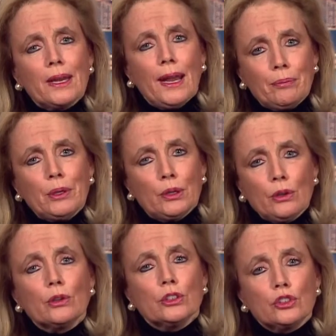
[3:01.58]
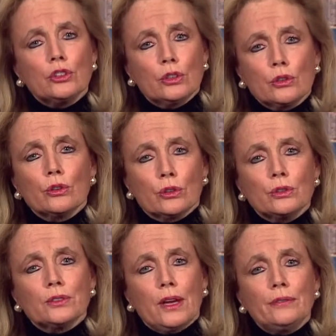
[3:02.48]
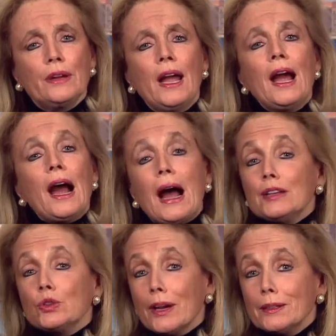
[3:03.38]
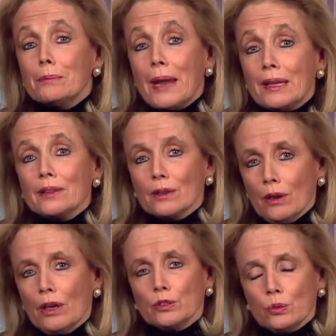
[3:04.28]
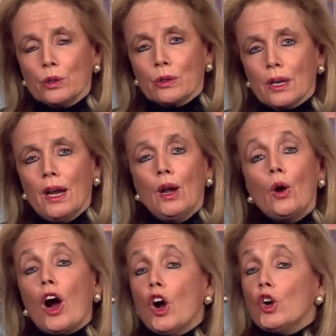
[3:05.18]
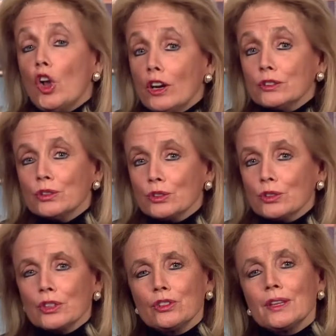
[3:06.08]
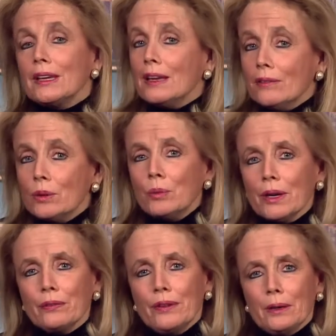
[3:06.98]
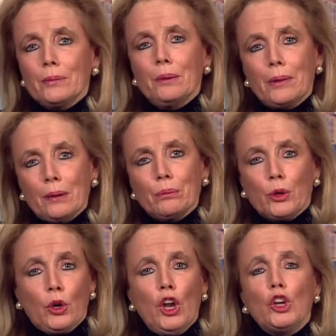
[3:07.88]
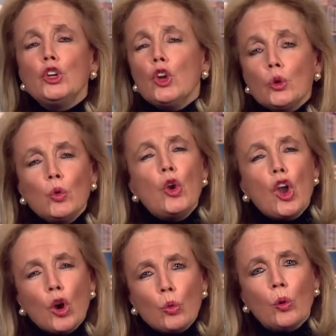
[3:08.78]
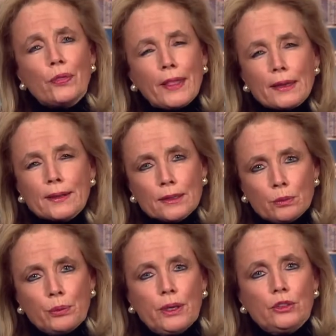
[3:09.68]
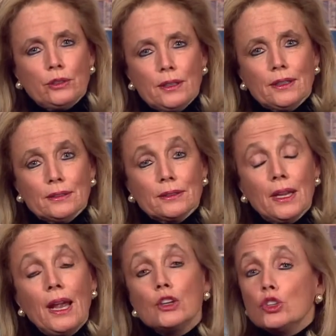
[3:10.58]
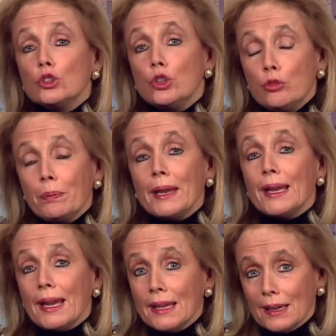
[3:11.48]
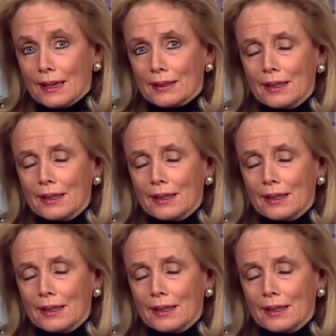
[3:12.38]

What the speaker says: happen to her and she could hurt herself. I tried to make the laws work. Our laws are such that even when a family member, you don't know what that desperation is till you've been in it,